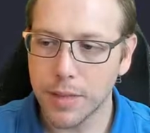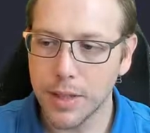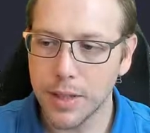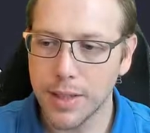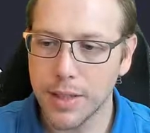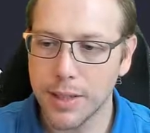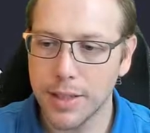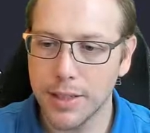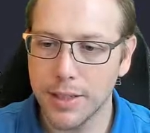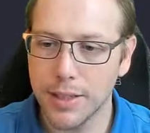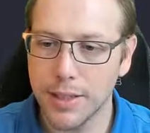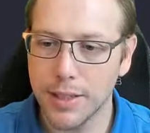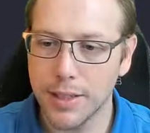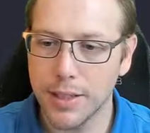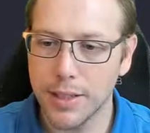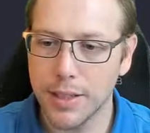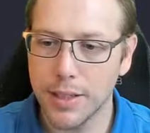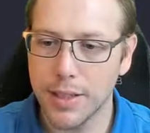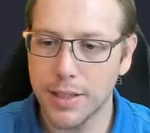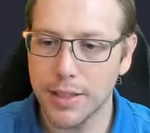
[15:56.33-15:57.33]

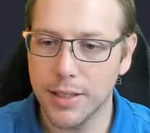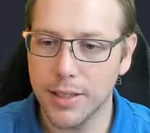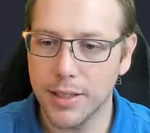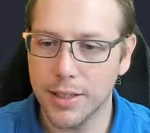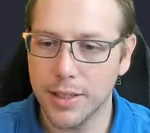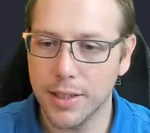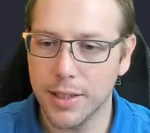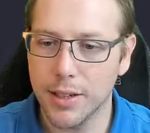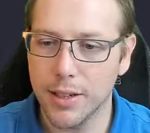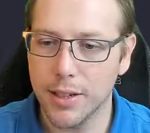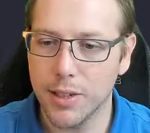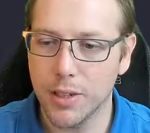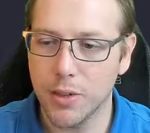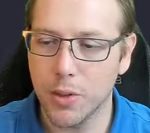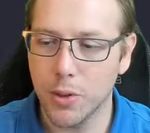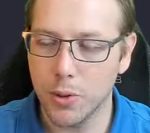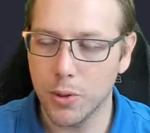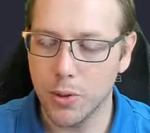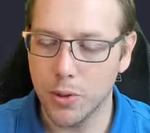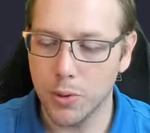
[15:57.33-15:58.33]
is it
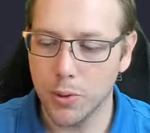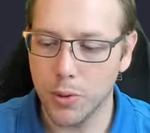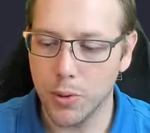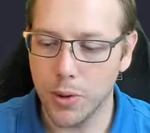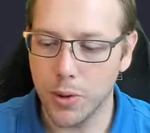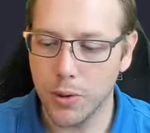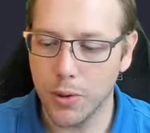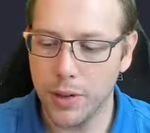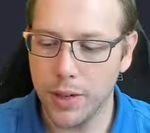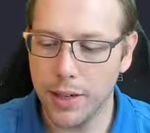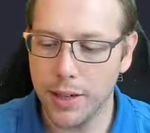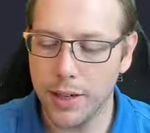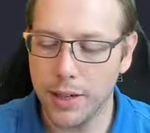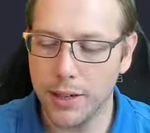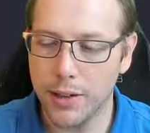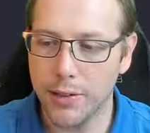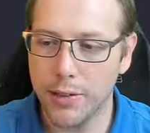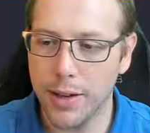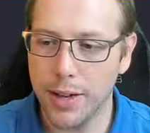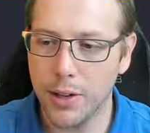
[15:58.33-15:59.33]
goes through and it
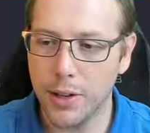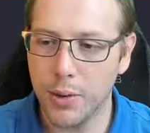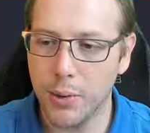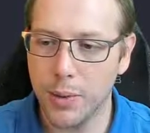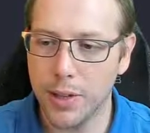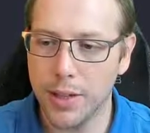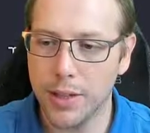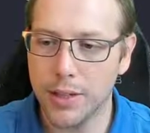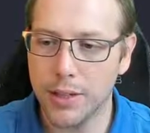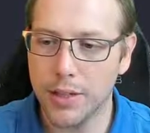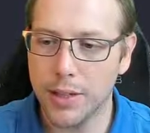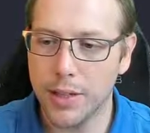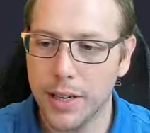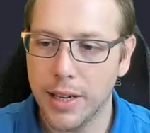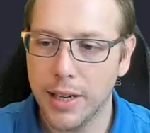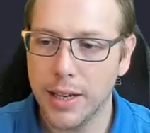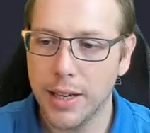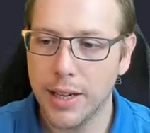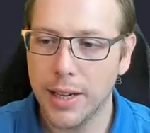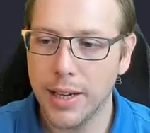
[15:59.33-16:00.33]
evaluates,
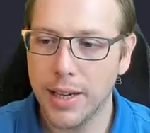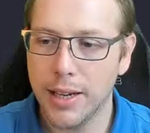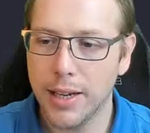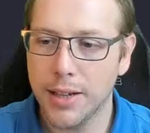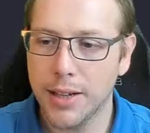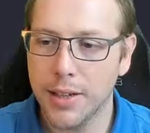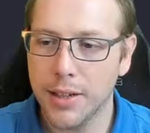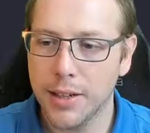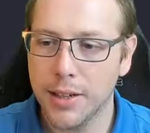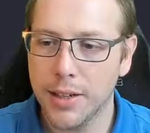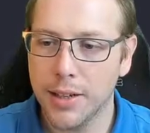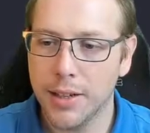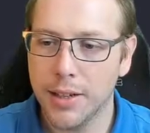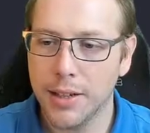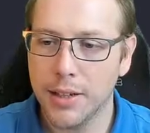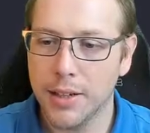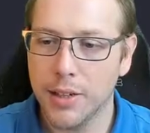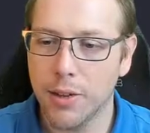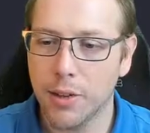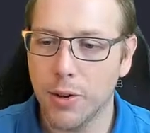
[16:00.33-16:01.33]
hey,
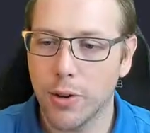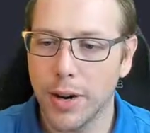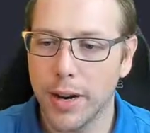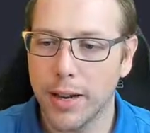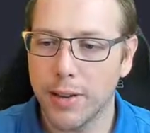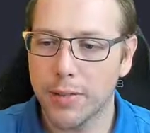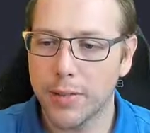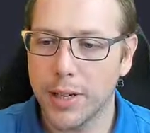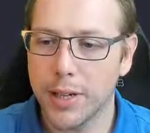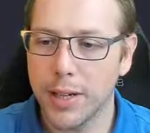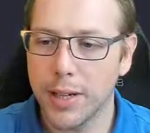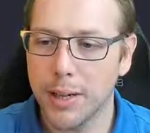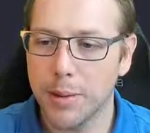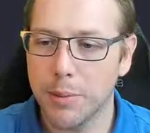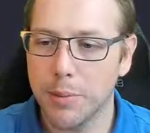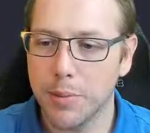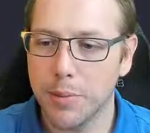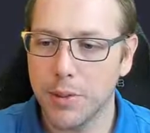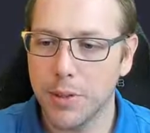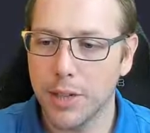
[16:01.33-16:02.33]
graph
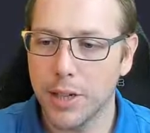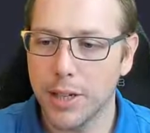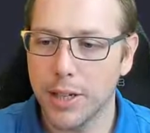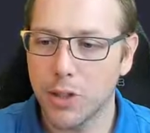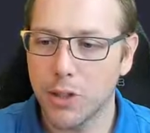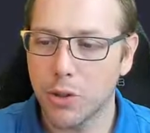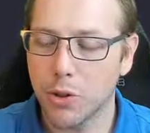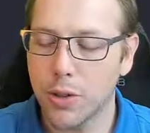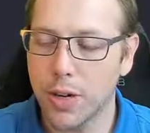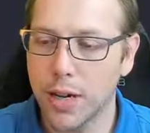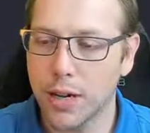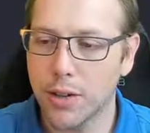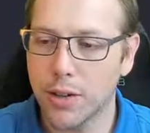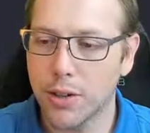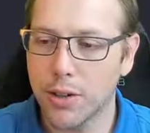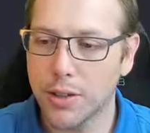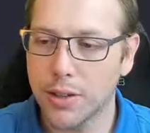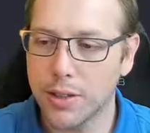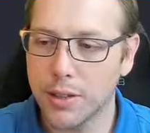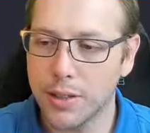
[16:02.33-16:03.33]
type dot
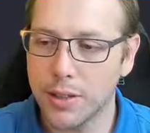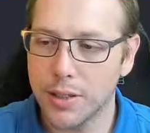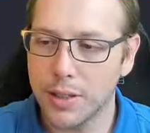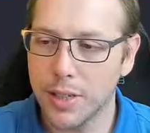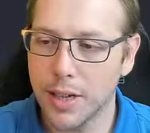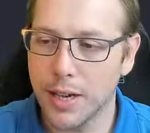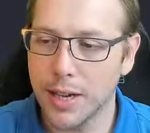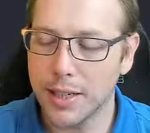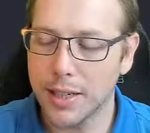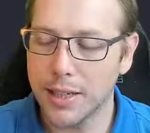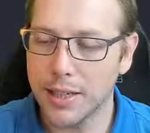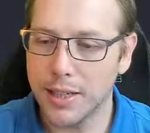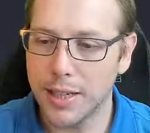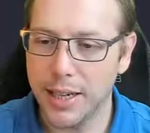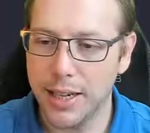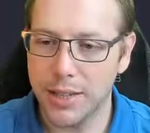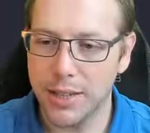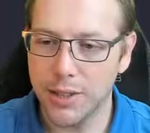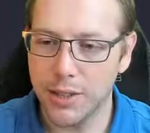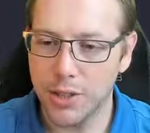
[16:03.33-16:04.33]
tracker not
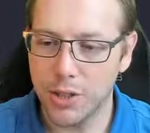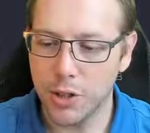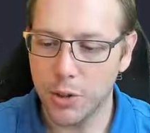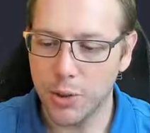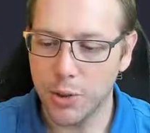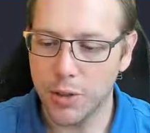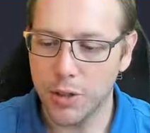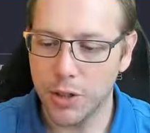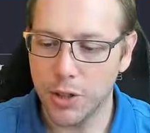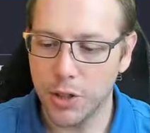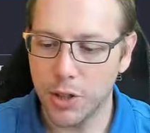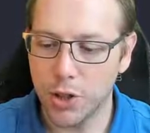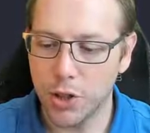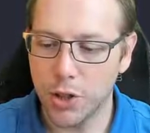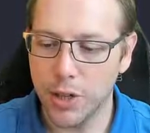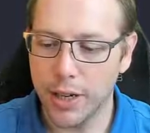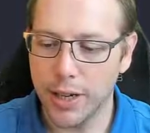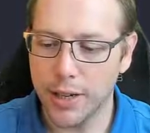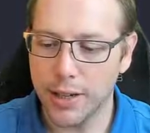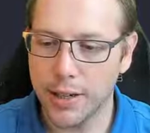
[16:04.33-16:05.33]
contains. It's doing this
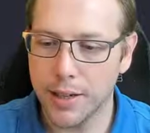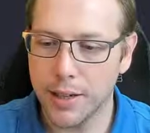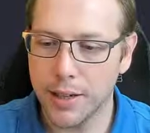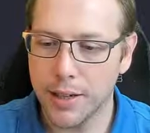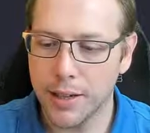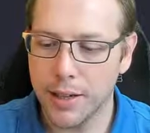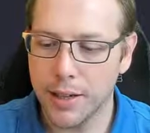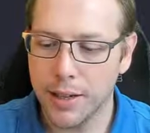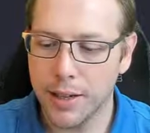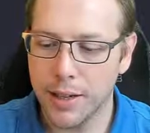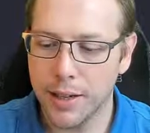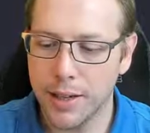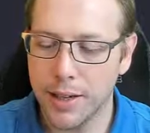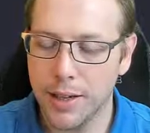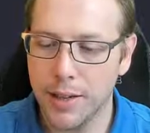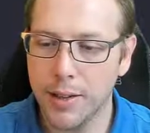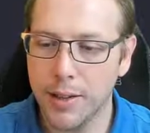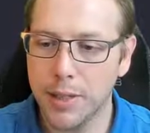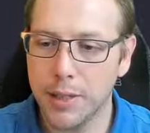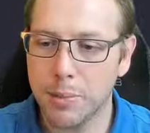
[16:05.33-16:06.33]
check,
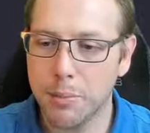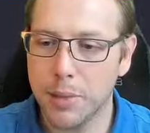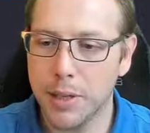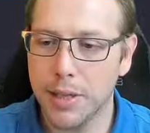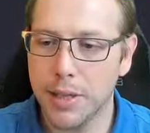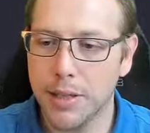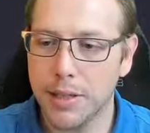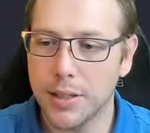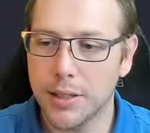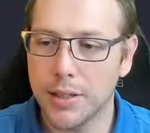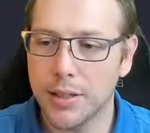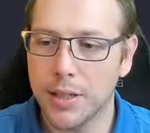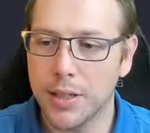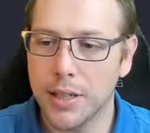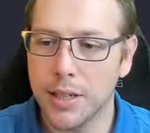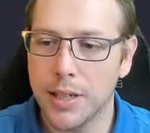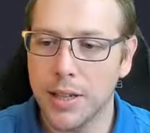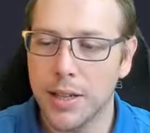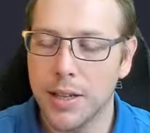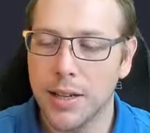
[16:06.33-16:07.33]
and this means
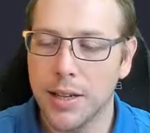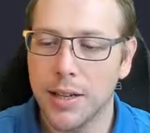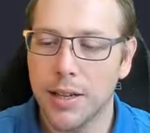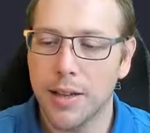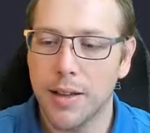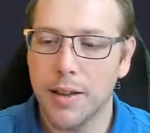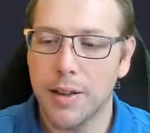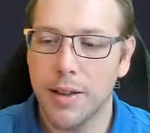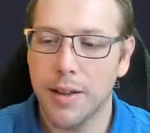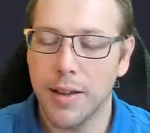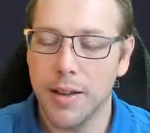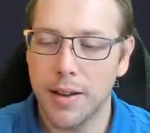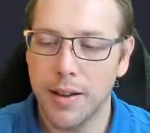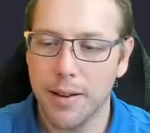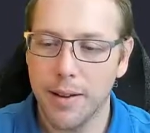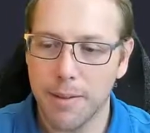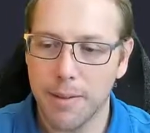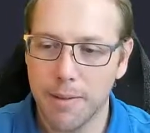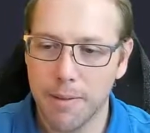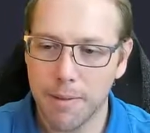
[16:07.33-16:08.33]

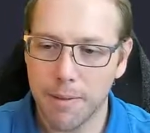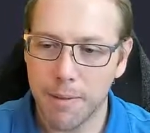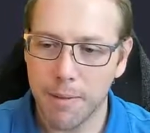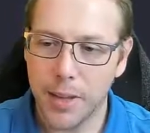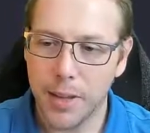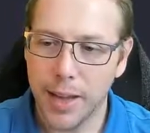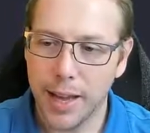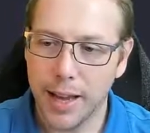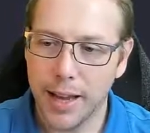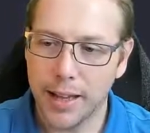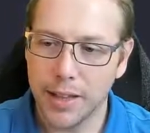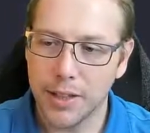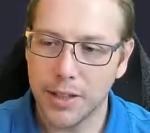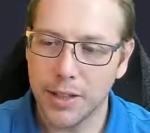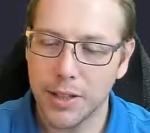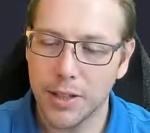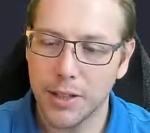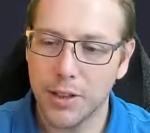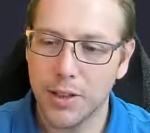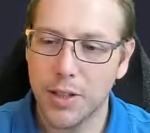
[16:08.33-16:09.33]
that
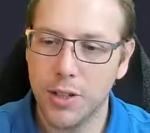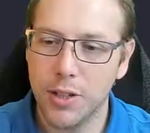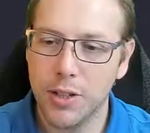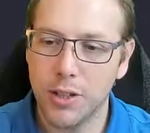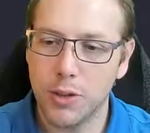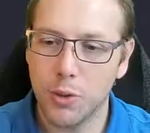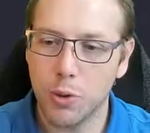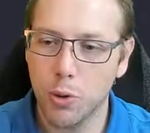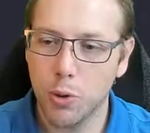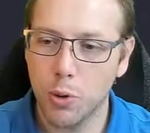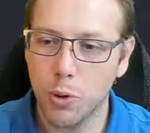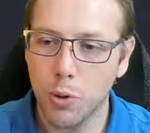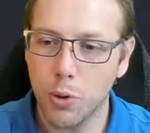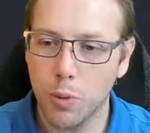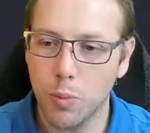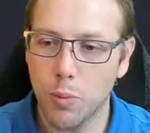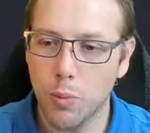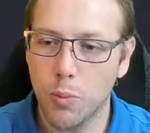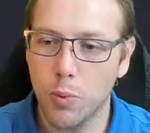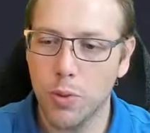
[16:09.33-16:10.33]
this
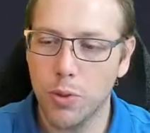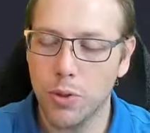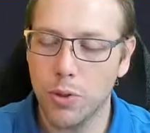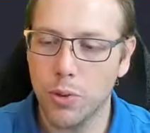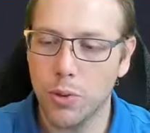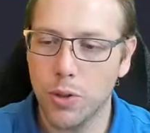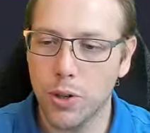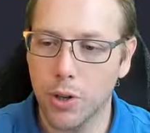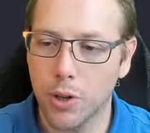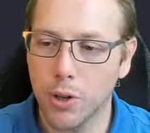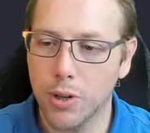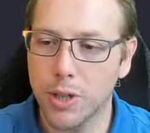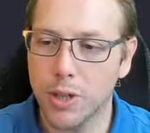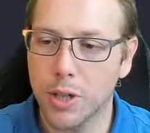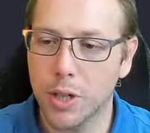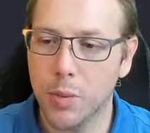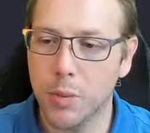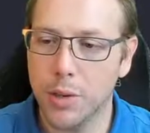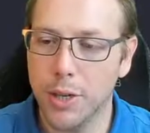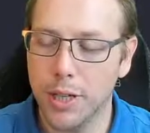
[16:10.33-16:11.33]
loop will do an early
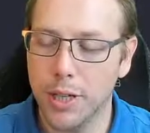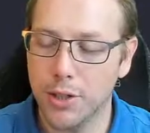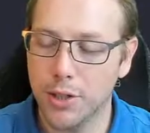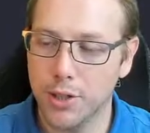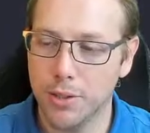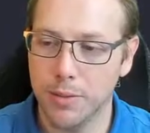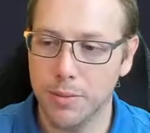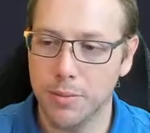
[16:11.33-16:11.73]
termination.